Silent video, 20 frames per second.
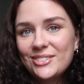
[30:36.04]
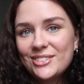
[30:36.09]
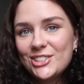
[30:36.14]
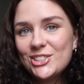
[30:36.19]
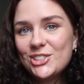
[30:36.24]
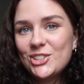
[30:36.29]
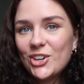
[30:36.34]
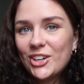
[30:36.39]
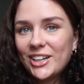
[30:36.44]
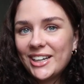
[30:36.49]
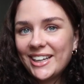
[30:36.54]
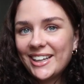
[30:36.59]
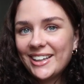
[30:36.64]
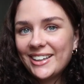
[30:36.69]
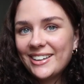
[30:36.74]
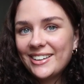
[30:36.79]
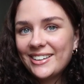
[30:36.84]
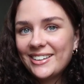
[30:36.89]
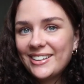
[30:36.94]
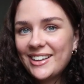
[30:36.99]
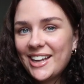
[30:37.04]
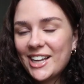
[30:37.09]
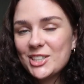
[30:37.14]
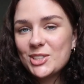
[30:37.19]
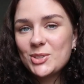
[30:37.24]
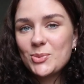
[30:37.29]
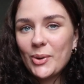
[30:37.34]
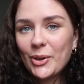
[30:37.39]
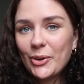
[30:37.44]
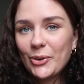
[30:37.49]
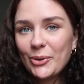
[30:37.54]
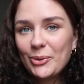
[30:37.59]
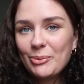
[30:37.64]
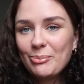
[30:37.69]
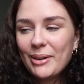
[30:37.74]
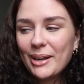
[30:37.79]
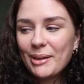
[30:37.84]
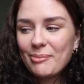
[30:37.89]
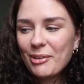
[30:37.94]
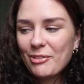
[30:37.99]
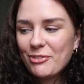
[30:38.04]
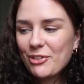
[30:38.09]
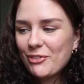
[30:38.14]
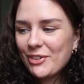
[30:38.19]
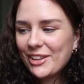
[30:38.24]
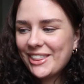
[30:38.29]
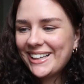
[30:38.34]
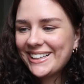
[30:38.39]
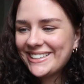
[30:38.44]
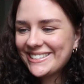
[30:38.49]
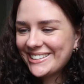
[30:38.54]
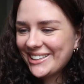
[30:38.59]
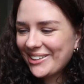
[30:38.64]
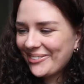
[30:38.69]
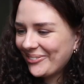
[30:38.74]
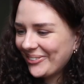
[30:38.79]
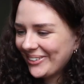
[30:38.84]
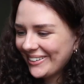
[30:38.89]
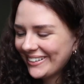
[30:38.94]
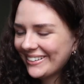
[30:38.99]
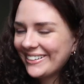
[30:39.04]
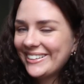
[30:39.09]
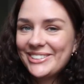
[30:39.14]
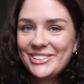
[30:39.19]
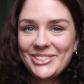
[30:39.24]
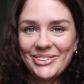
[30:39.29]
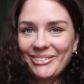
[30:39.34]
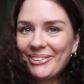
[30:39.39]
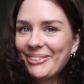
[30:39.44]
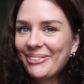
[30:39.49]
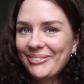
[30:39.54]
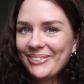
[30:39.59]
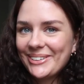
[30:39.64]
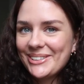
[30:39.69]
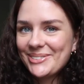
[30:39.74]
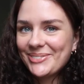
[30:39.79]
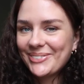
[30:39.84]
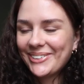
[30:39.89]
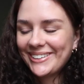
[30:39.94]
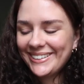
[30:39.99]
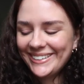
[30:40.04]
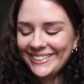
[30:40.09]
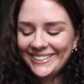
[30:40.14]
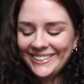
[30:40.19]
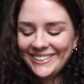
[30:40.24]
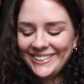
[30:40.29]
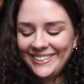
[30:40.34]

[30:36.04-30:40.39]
Starting a sweater by My Favorite Things Network. Don't know which one.